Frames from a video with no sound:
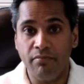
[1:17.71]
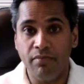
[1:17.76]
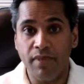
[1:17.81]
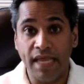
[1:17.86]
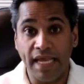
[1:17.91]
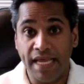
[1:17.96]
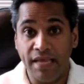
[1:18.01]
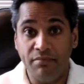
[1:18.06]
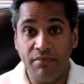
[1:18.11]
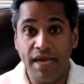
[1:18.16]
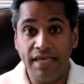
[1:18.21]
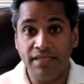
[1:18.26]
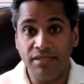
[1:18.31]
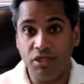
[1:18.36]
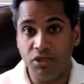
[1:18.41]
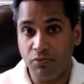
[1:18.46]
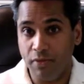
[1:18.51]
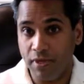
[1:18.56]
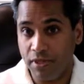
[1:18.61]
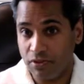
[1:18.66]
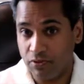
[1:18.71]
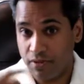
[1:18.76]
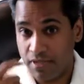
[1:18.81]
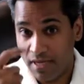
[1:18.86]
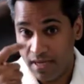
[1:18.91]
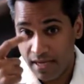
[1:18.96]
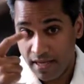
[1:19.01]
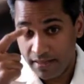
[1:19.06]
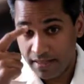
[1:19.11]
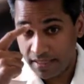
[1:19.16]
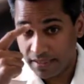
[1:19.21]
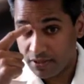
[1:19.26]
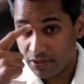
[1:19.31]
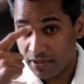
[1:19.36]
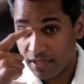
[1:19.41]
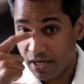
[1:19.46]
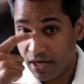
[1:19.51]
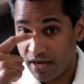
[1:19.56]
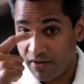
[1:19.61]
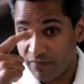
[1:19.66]
like in my situation, this
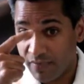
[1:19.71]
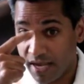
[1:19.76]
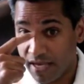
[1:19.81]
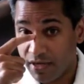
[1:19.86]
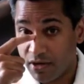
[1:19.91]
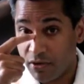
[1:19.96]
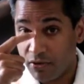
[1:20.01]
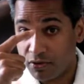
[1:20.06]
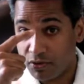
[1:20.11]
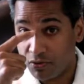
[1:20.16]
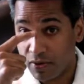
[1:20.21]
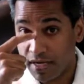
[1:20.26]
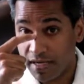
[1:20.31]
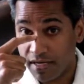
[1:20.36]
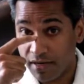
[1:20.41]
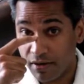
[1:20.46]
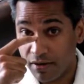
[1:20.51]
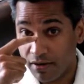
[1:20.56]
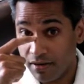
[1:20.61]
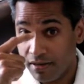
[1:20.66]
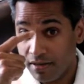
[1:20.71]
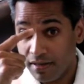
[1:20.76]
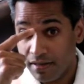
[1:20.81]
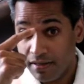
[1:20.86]
little area of my nose right here